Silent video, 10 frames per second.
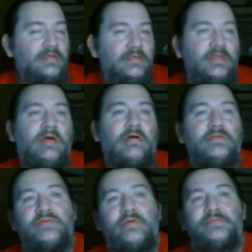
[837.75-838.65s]
No,
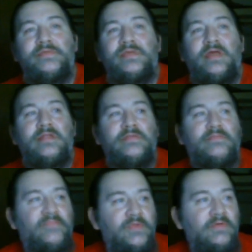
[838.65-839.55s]
Trump said
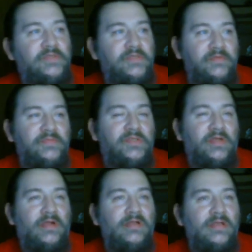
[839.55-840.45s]
YouTube
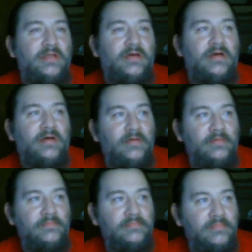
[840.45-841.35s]
started
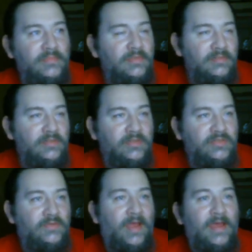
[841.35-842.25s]

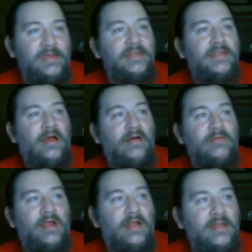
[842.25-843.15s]
cracking down on